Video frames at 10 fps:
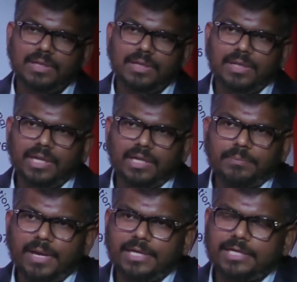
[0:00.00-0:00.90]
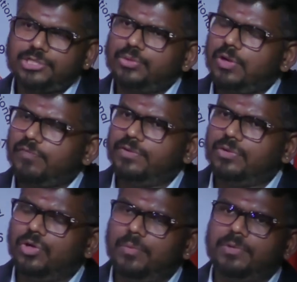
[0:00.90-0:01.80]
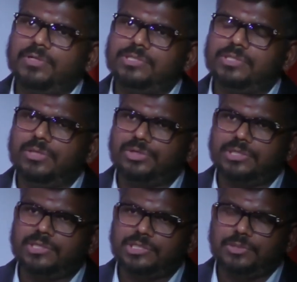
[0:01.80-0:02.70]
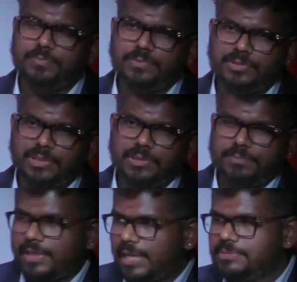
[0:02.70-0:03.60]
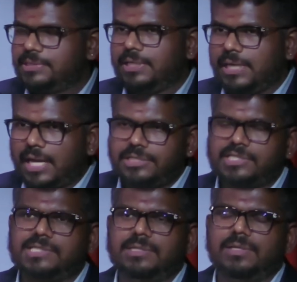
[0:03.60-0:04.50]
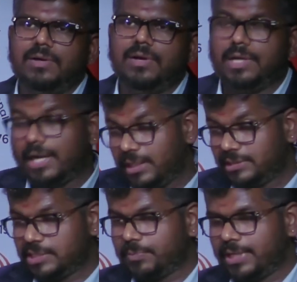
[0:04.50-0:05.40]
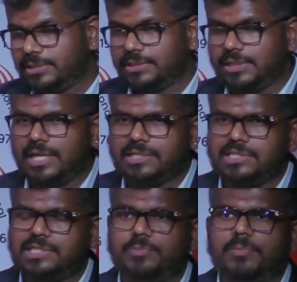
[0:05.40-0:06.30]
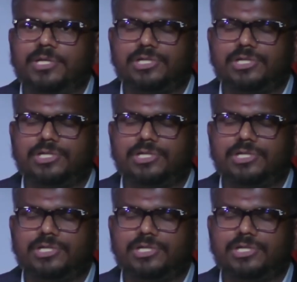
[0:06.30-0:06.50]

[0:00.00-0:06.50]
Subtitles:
it managed to offer homegrown solutions to the perhaps the largest, at this point, I think the largest population